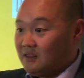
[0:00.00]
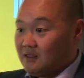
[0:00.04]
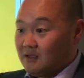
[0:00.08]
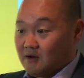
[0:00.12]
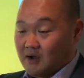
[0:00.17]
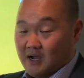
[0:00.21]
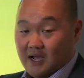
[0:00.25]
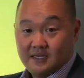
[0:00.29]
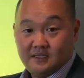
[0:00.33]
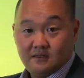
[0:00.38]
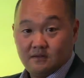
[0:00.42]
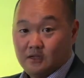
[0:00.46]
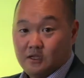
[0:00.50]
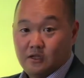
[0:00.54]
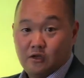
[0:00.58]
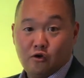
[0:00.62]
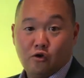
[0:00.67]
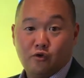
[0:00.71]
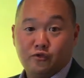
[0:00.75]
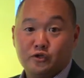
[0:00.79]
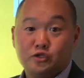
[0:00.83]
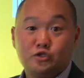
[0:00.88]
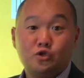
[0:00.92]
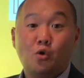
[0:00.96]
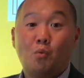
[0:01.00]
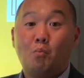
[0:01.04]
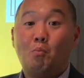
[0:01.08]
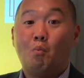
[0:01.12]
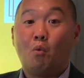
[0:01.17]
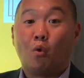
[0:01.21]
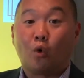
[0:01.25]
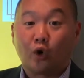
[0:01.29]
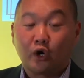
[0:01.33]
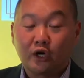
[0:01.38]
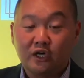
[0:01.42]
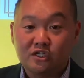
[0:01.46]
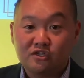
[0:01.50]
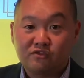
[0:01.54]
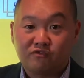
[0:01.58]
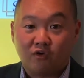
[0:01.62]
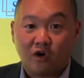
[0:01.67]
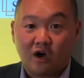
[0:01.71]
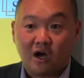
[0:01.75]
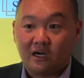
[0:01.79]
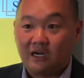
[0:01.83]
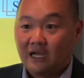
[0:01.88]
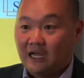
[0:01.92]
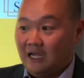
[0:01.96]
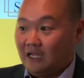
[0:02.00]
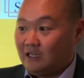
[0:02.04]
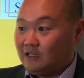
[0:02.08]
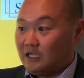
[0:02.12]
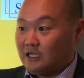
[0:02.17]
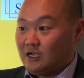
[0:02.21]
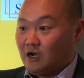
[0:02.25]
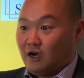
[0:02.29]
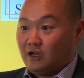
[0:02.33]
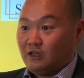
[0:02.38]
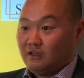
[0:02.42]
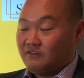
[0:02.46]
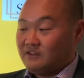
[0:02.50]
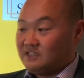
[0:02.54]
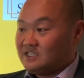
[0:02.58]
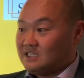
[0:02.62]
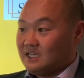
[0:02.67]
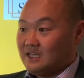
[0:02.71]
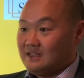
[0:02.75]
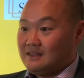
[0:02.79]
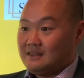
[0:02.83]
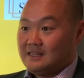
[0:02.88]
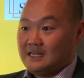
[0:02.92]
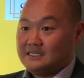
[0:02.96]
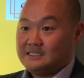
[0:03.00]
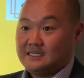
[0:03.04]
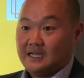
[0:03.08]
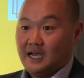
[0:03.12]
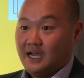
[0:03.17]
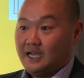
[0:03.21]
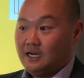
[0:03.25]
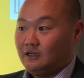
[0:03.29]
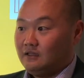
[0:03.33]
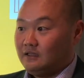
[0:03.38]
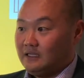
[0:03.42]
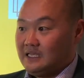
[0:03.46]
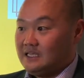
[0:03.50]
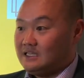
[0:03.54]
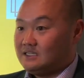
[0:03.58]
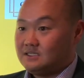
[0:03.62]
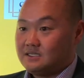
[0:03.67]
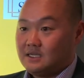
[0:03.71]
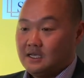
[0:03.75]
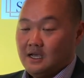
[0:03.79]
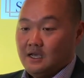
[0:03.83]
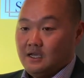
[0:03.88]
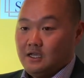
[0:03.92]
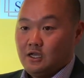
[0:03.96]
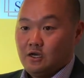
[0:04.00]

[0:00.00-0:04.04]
There's no mortgage fraud, like all of a sudden the title is,